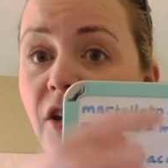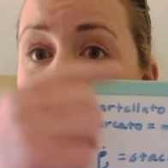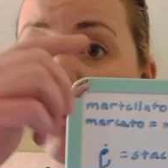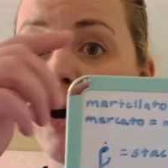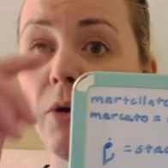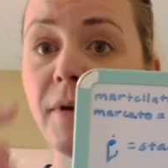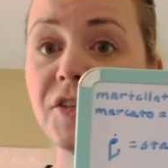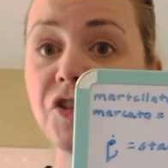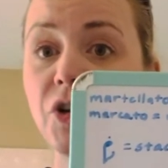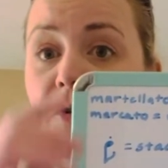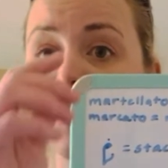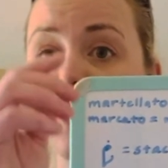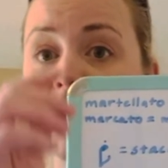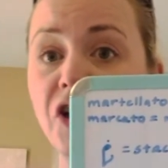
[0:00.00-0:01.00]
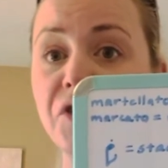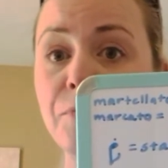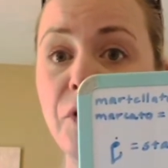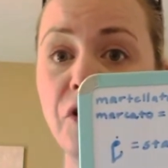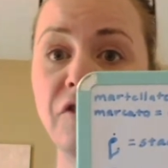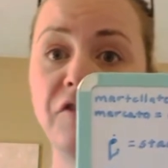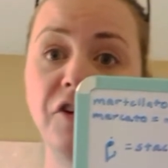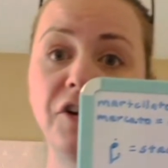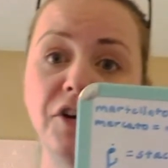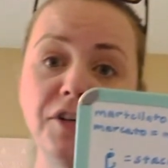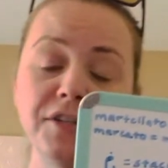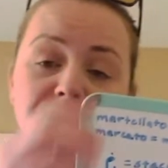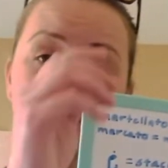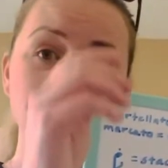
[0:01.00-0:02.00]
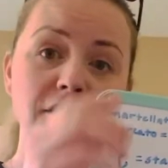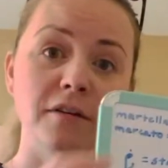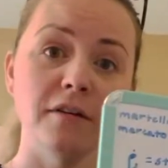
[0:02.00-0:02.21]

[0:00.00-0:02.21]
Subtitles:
You always start with large motor first.